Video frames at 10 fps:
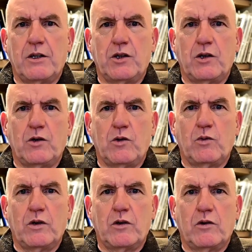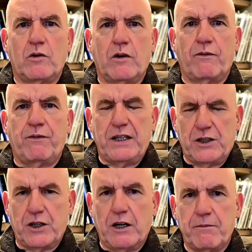you will
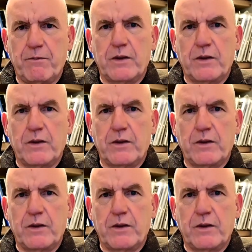feature